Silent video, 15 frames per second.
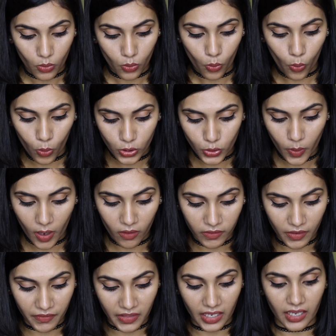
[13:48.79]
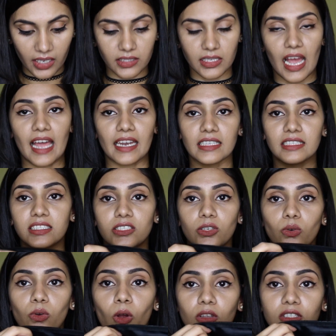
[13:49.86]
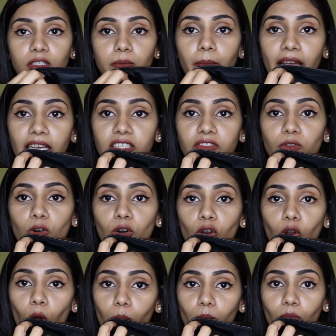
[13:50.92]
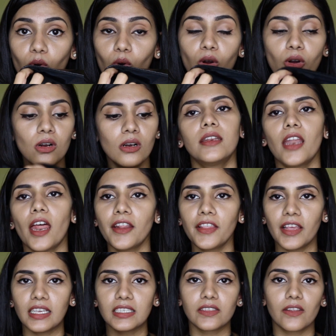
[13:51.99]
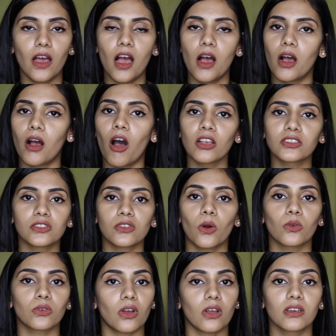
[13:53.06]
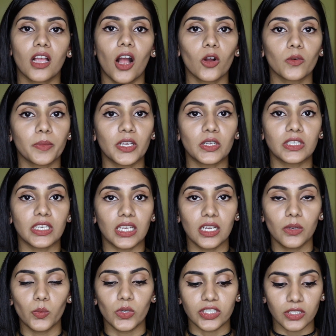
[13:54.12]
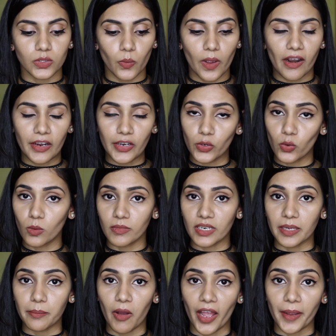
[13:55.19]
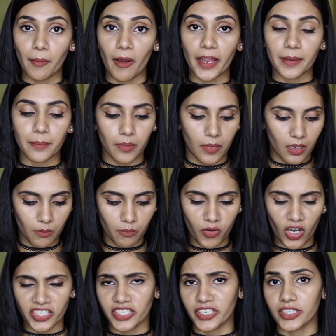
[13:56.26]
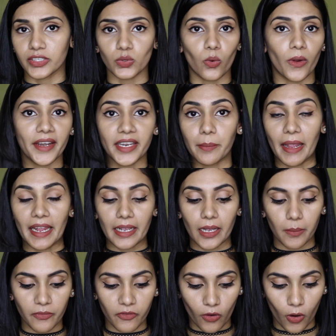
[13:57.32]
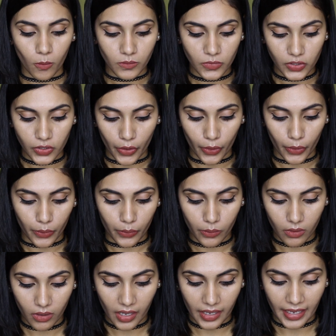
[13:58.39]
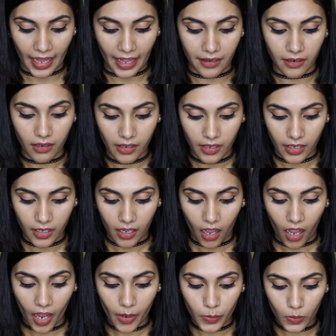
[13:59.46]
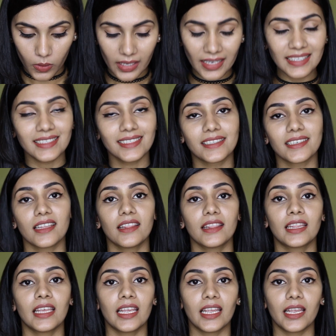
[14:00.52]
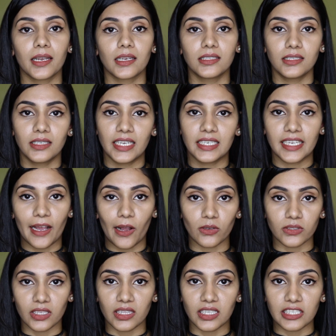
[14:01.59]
all 12 of these, and it's still got space for a lot more. None of these are sold on Cult Beauty, which is where I normally buy my brushes or any makeup from. So again, I will list the details in the